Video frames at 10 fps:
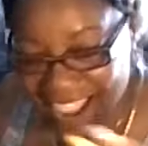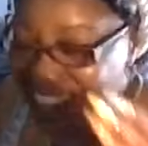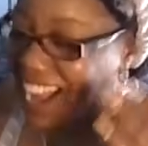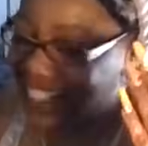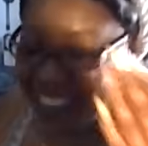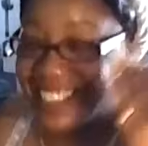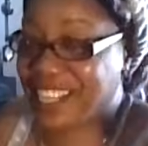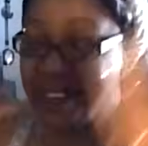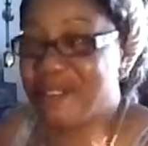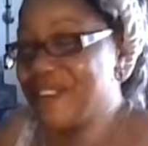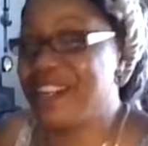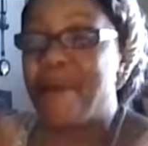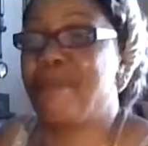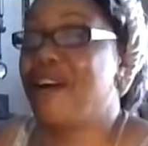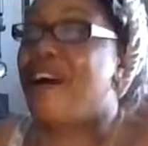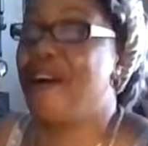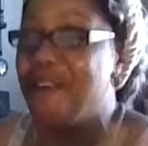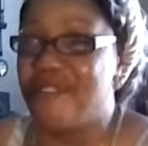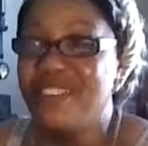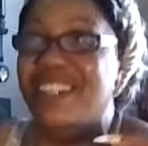I just keep hearing that part
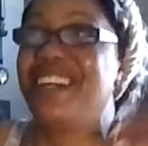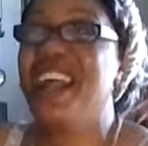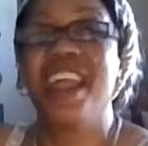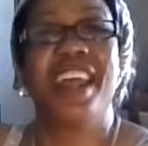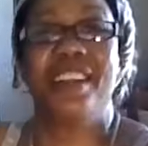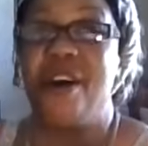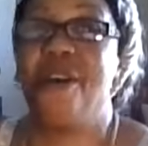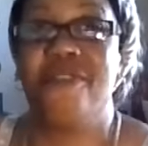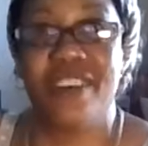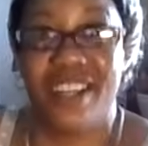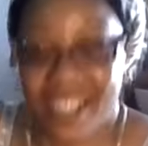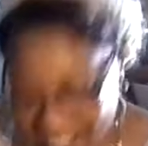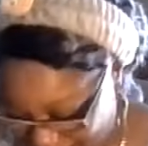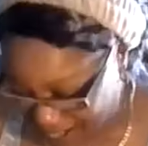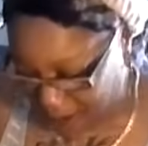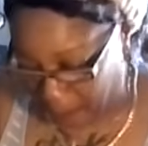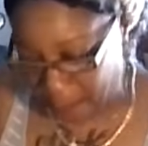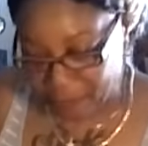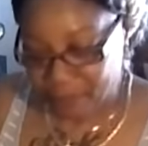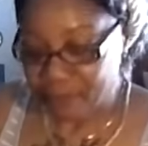over and over again.
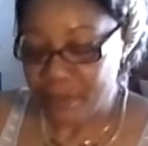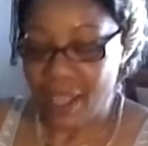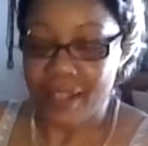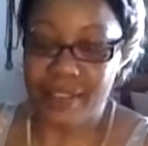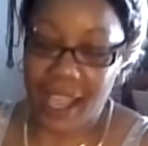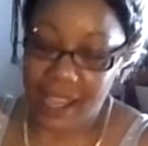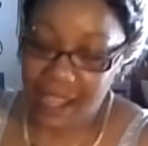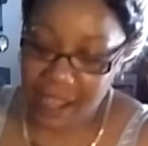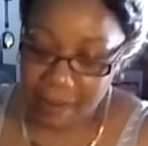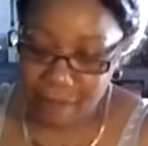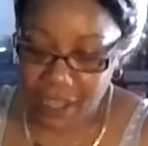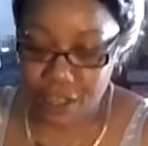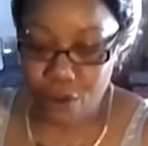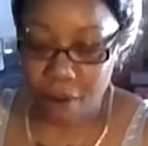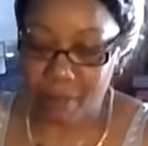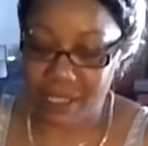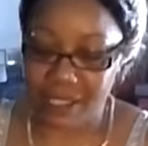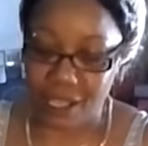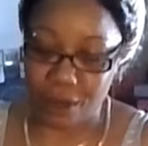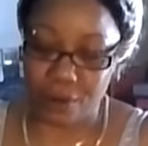They envy your
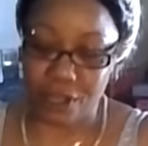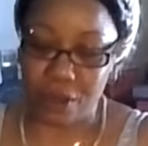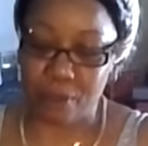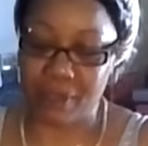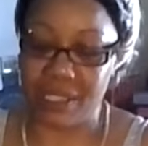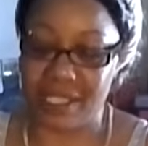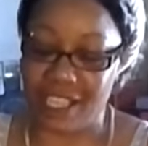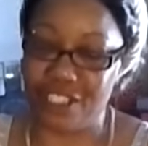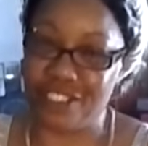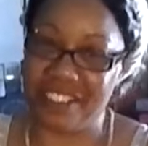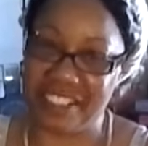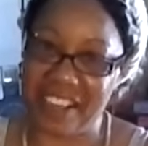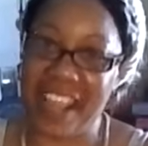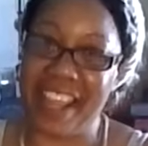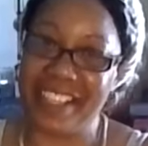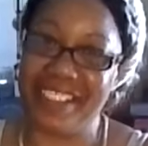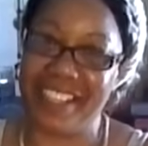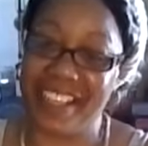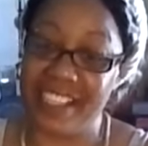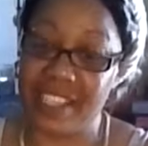material possessions and
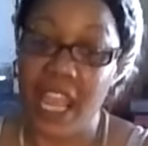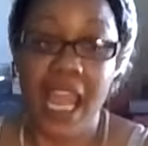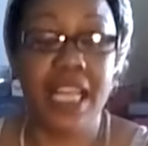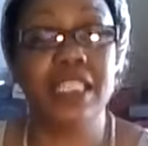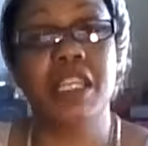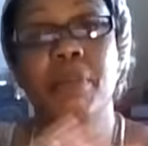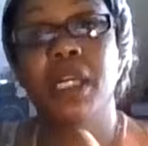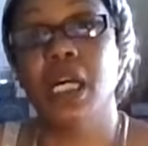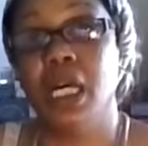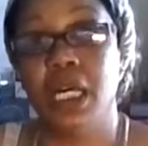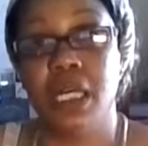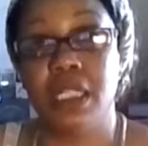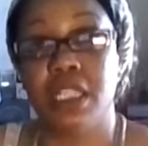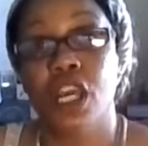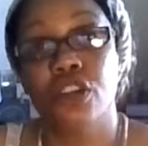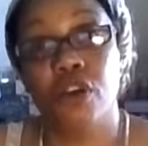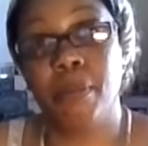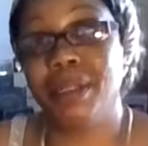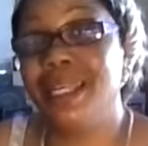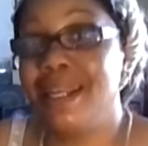assets. And see, because you're
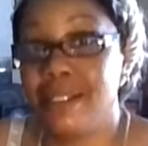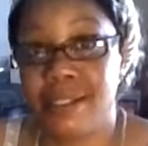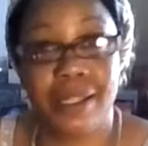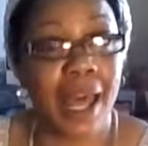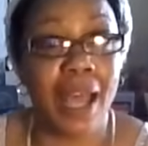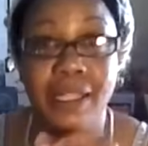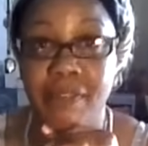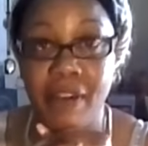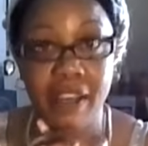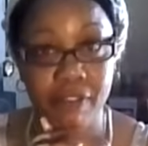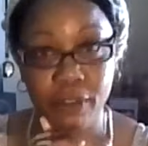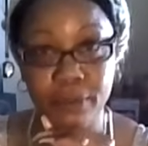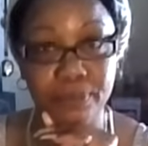blessed and highly favored,